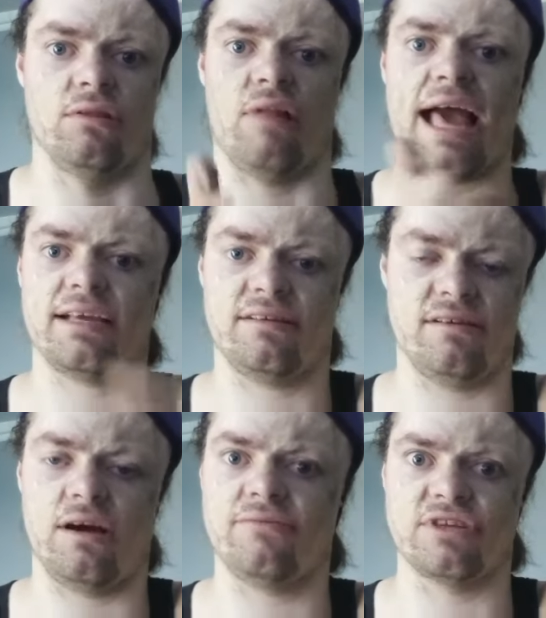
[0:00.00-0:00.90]

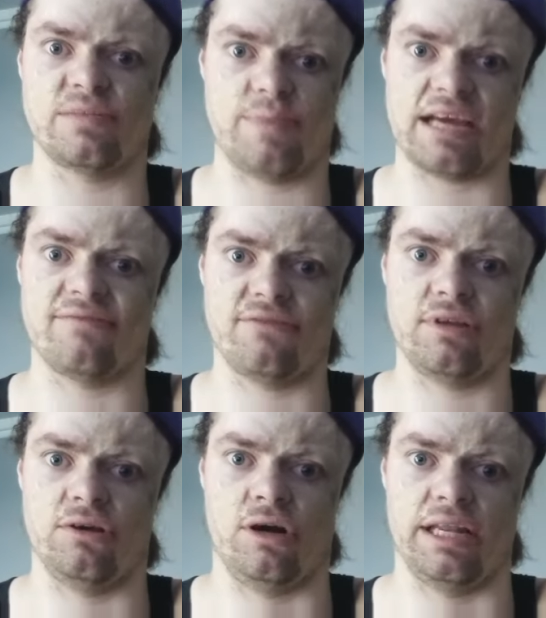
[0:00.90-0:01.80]
lack of respect for
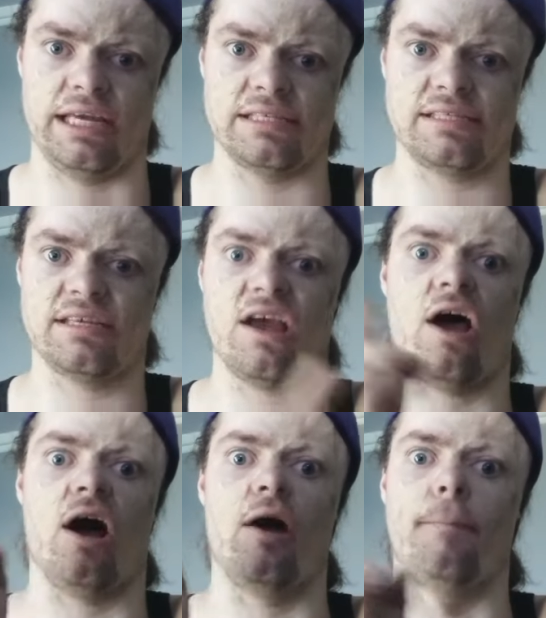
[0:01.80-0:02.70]
the audience,
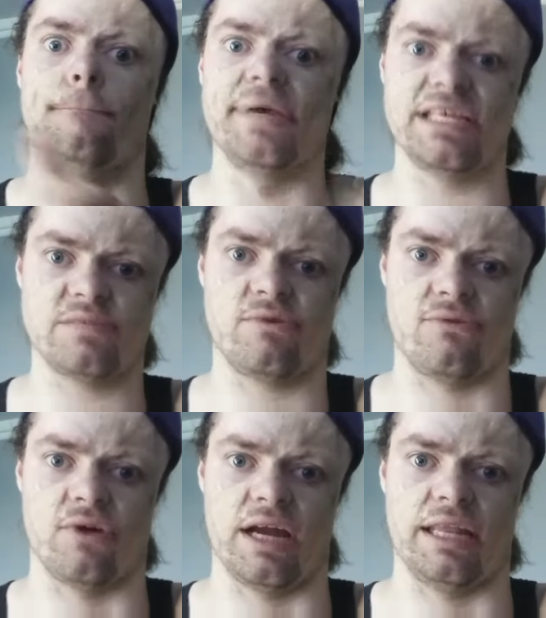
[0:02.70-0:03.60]

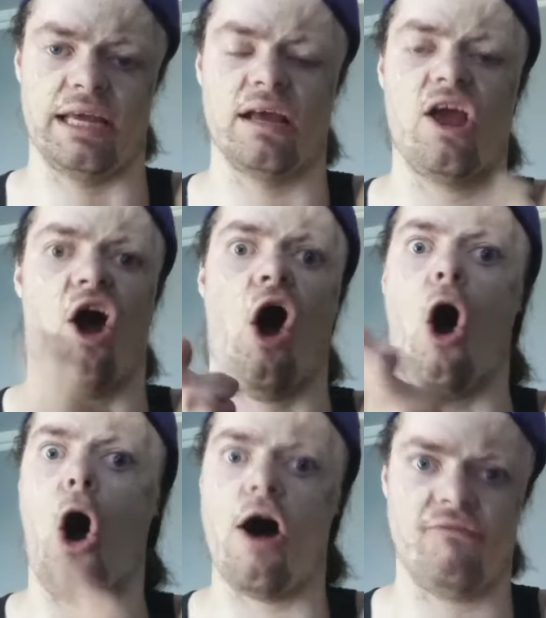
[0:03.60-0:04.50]
abysmal writing,
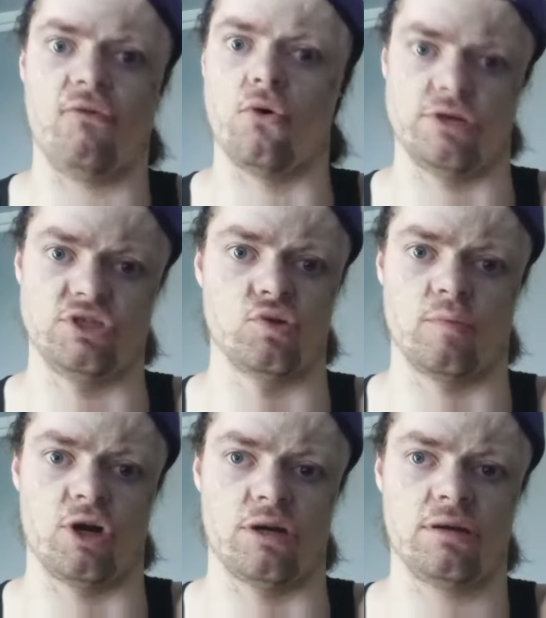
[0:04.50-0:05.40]
awful
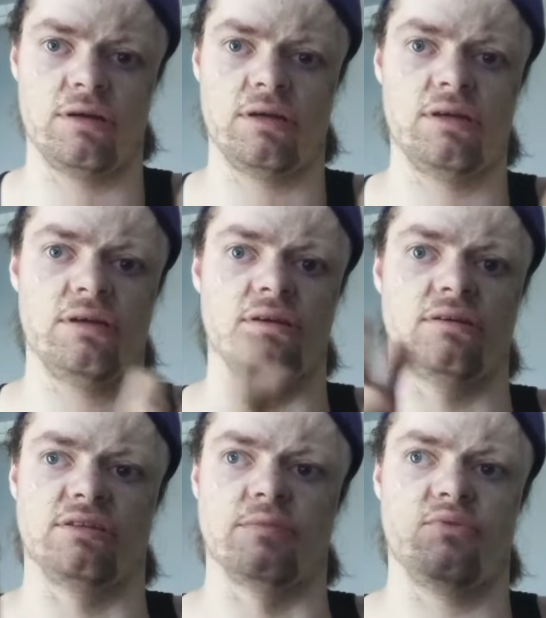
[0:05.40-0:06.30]
humor,
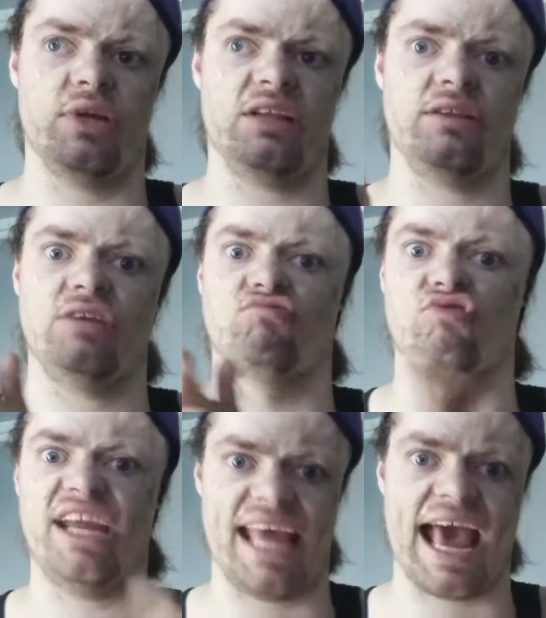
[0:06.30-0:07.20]
completely
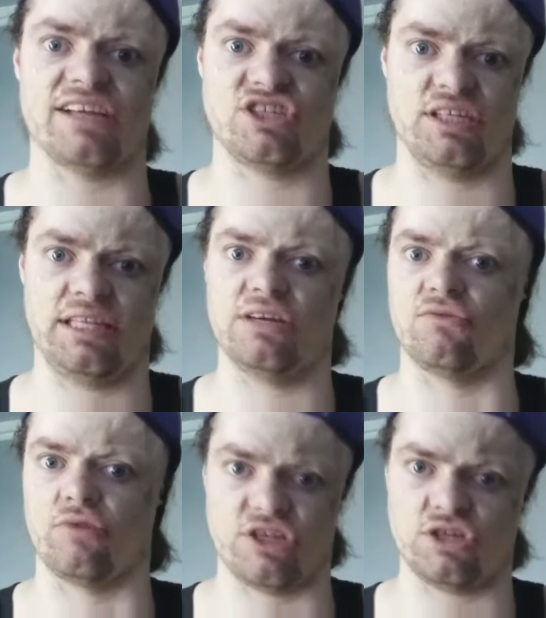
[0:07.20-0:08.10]
rehashing the
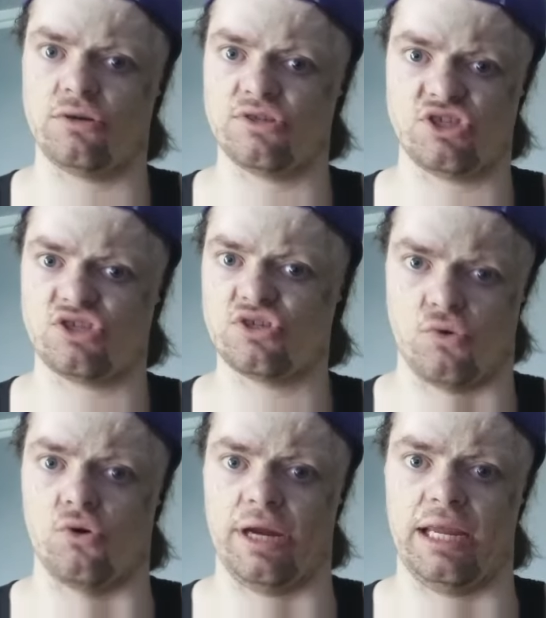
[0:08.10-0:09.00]
original
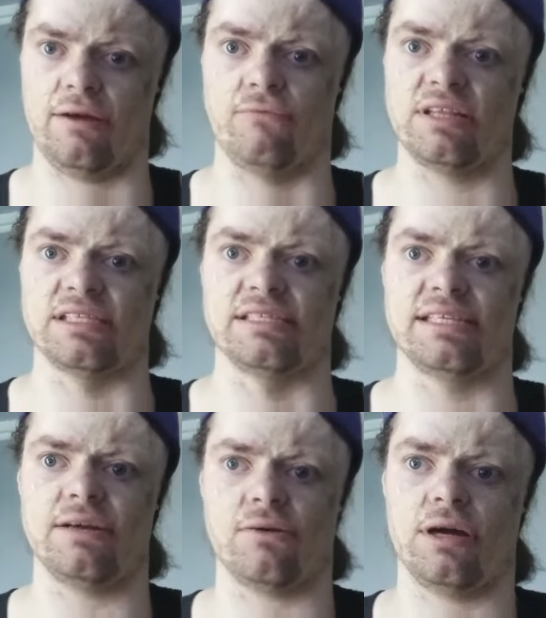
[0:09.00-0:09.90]
story with
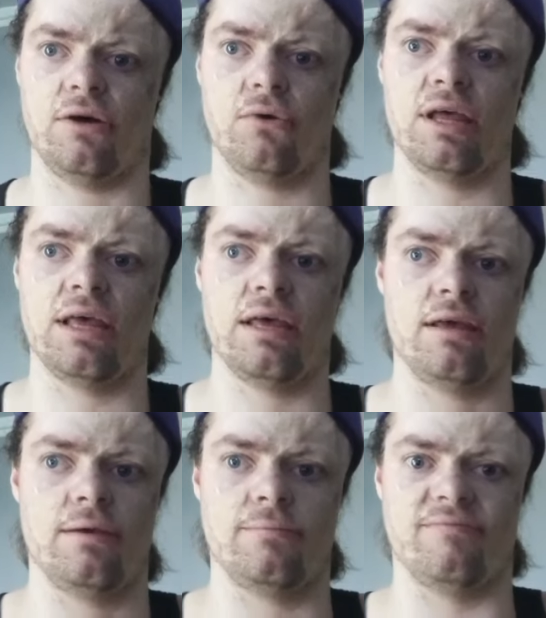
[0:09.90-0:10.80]
zero
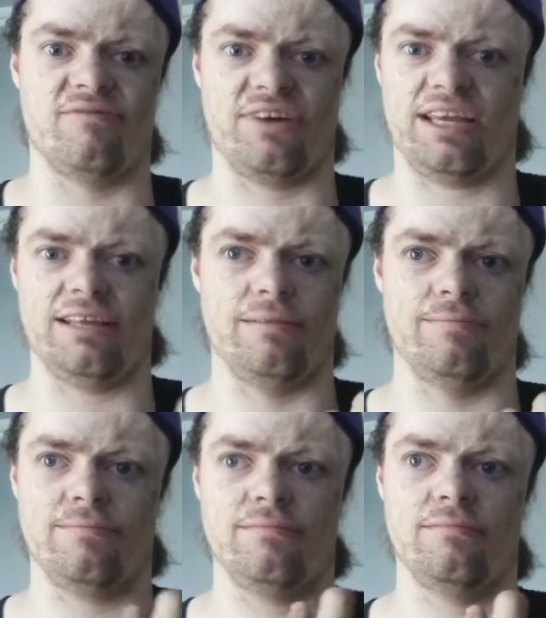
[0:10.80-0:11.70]

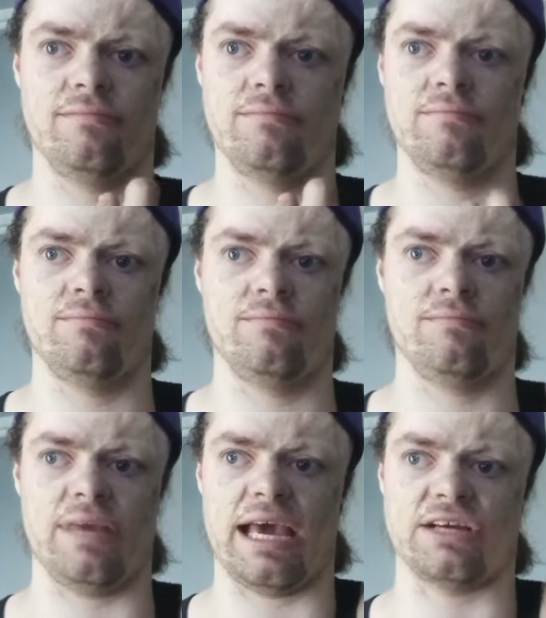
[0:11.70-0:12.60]
freaking
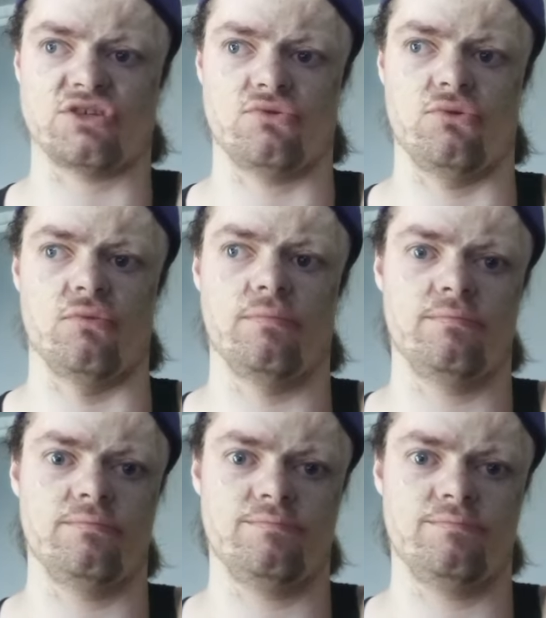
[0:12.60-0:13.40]
actual.